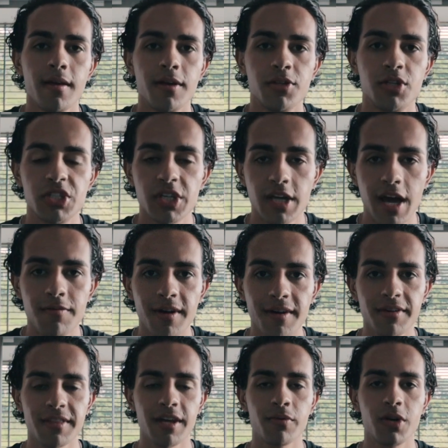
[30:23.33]
Just to cover
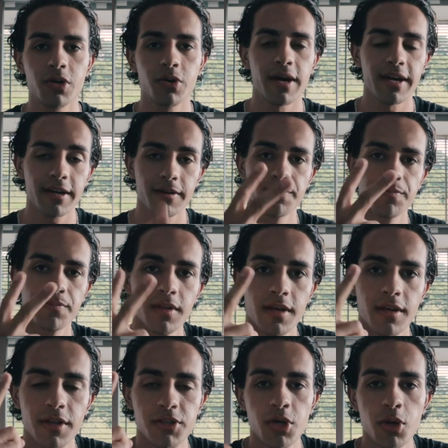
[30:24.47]
everything real quick,
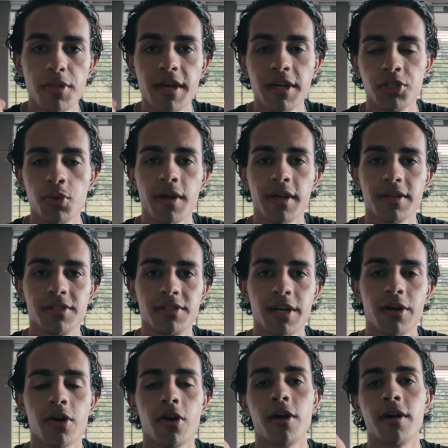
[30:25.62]
the two things you want to
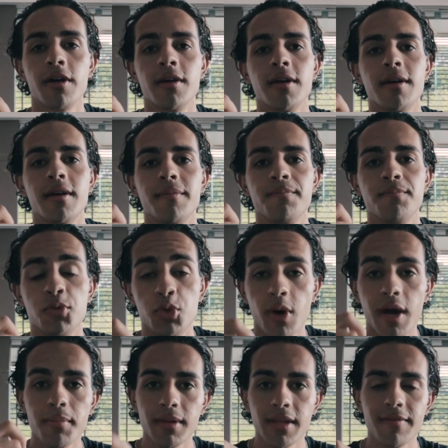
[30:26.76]
consider are, do I
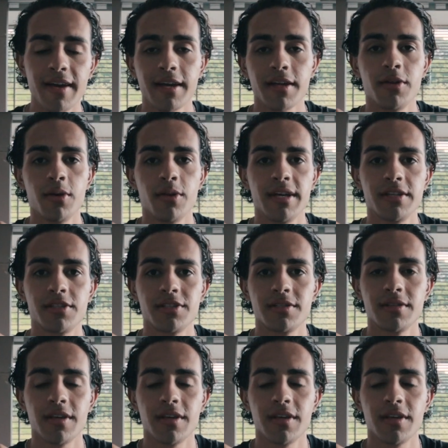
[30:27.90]
believe I can do this?